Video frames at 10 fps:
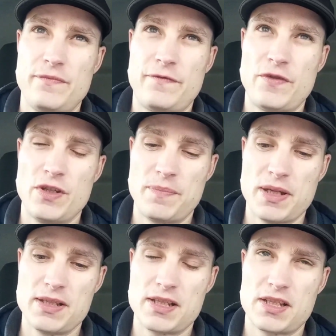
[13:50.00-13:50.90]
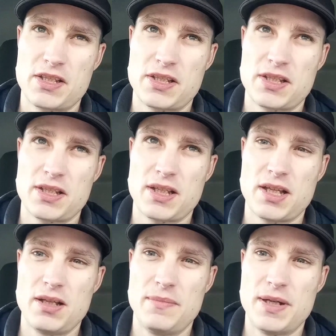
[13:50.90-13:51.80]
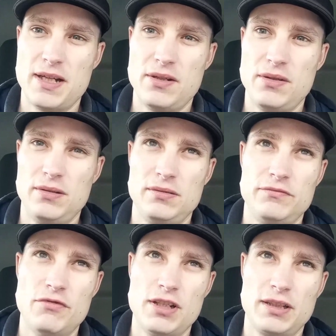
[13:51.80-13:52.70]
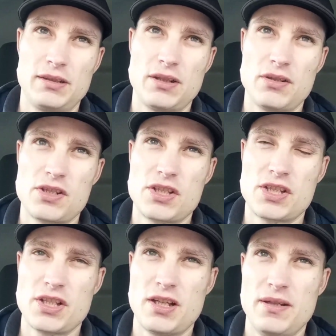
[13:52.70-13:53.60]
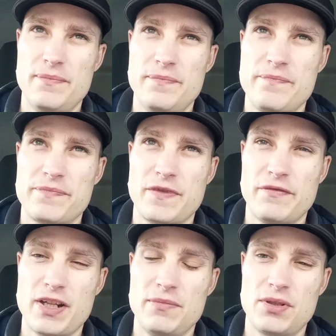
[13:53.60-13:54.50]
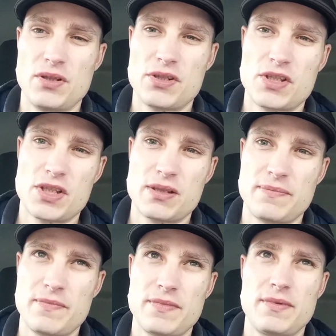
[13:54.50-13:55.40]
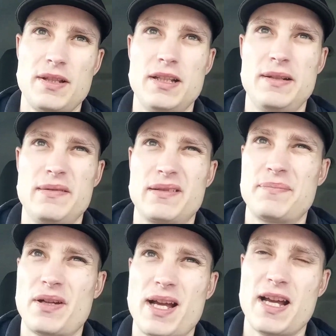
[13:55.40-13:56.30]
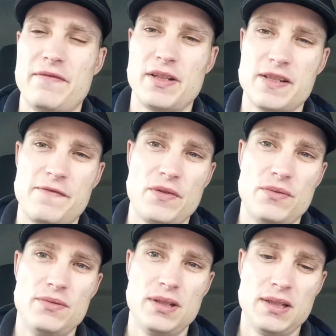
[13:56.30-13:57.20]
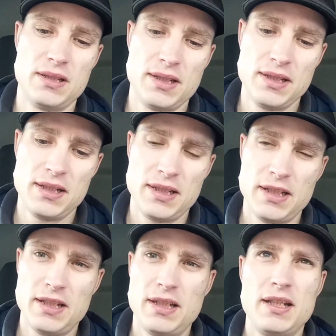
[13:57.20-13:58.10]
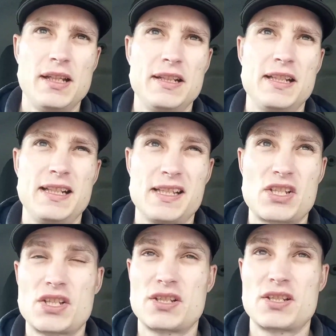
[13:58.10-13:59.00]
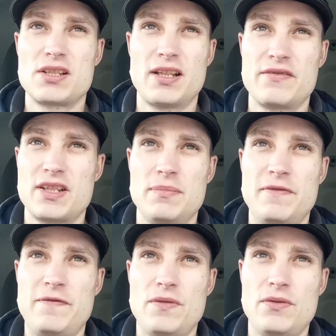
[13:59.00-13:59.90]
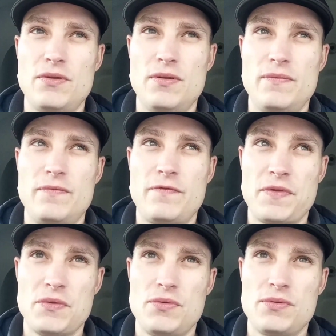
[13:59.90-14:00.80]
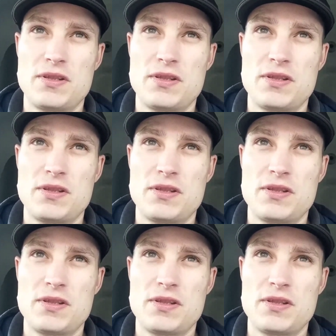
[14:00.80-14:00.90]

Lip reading: 30 pence a mile running costs, variable costs, about half of that is fuel. And then it's, like I said before, fuel's